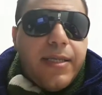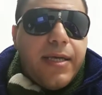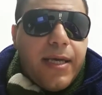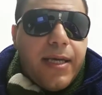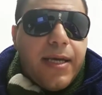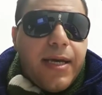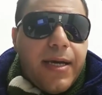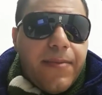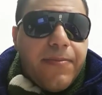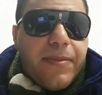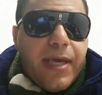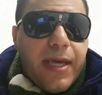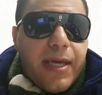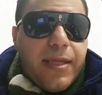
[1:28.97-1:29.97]

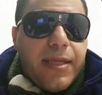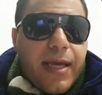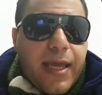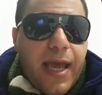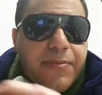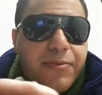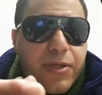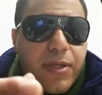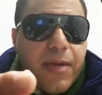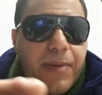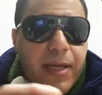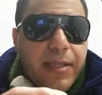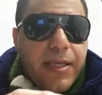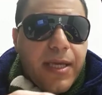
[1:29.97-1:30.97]
they captured
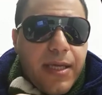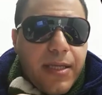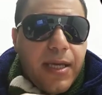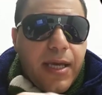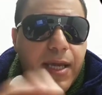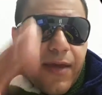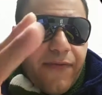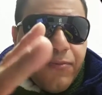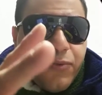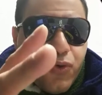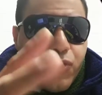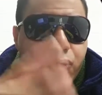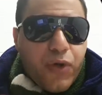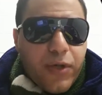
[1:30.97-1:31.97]
him, and they give him
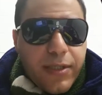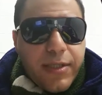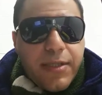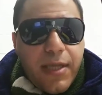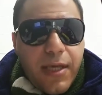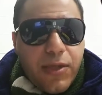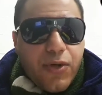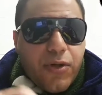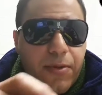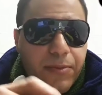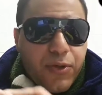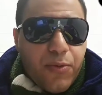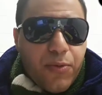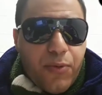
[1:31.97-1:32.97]
two choices. They told
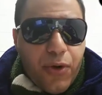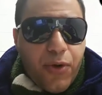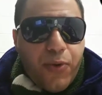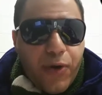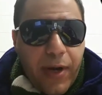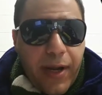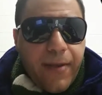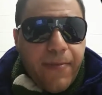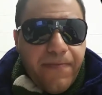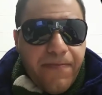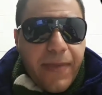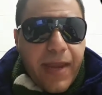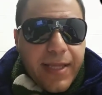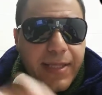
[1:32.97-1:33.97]
him, tomorrow morning
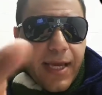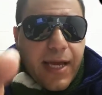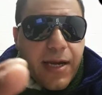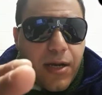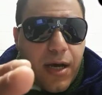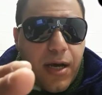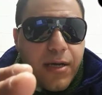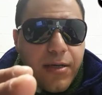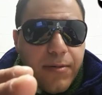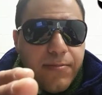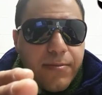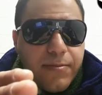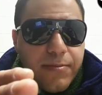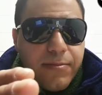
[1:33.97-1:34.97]
at 9 o'clock
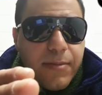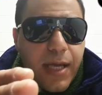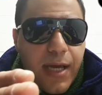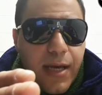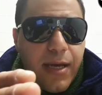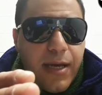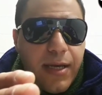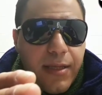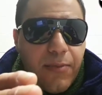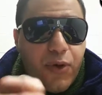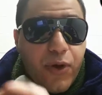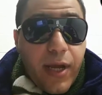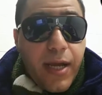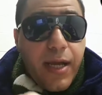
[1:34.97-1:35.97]
in the
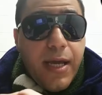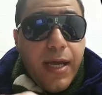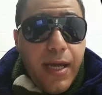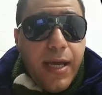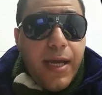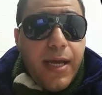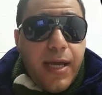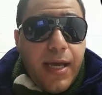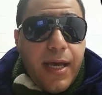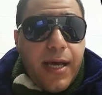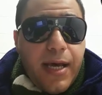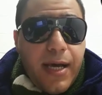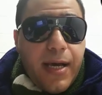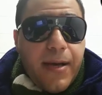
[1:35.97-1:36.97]
morning,
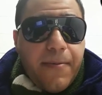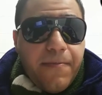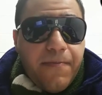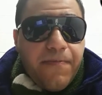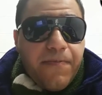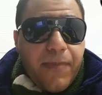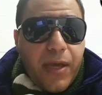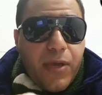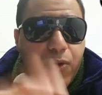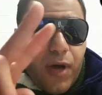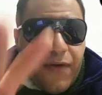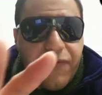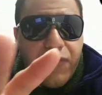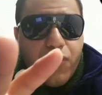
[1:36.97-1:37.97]
you
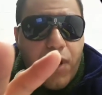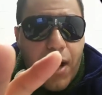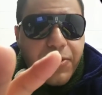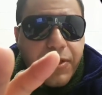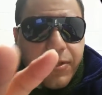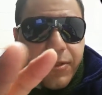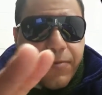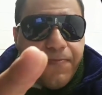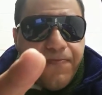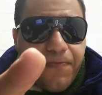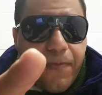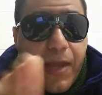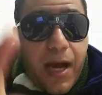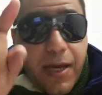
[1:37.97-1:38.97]
have two options.
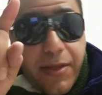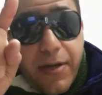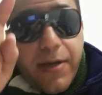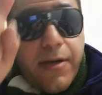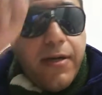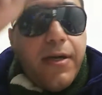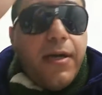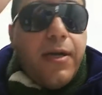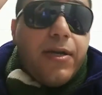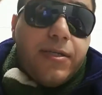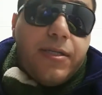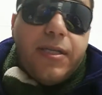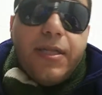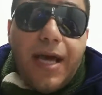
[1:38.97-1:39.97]
Either
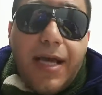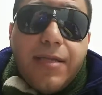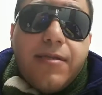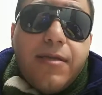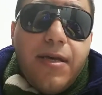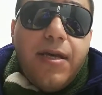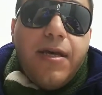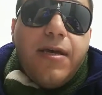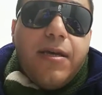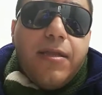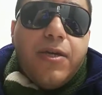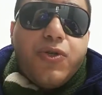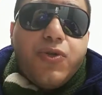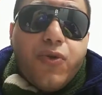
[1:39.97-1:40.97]
you see that
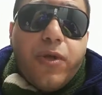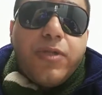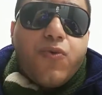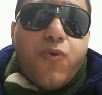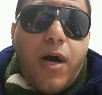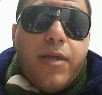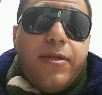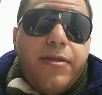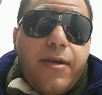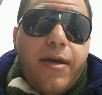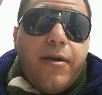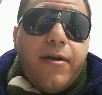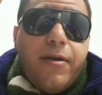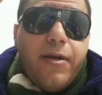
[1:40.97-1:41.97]
the shooting squad
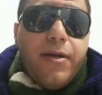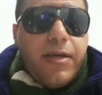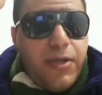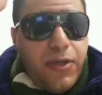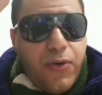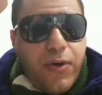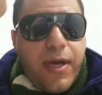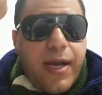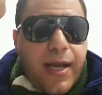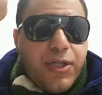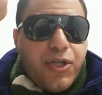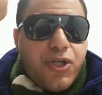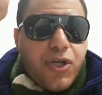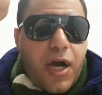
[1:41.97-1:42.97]
there, you're gonna
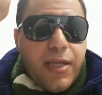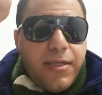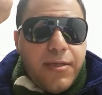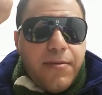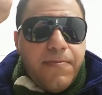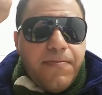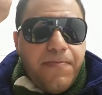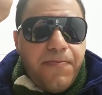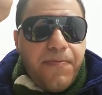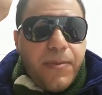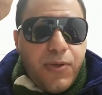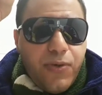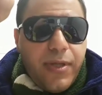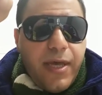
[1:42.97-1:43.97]
get shot
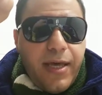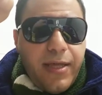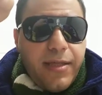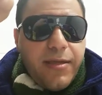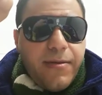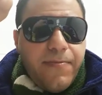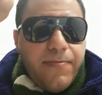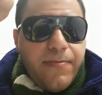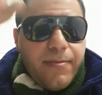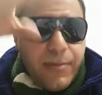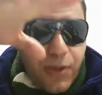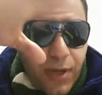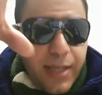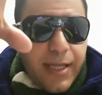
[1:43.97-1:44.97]
to death,
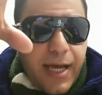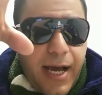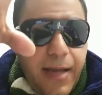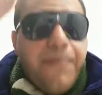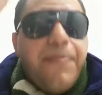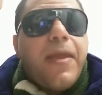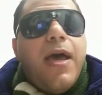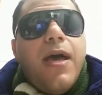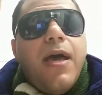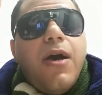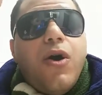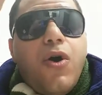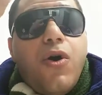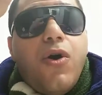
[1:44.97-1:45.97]
you're gonna die,
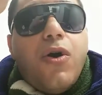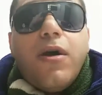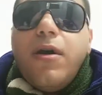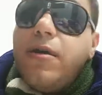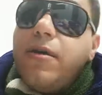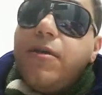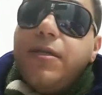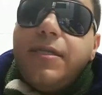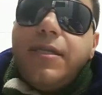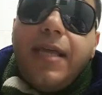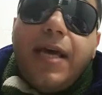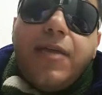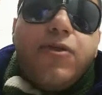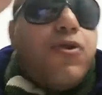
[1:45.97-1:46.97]
or you
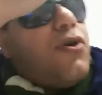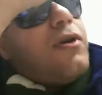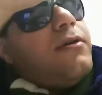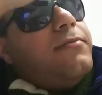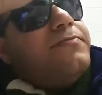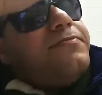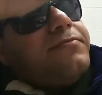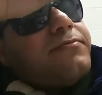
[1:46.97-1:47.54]
see that door,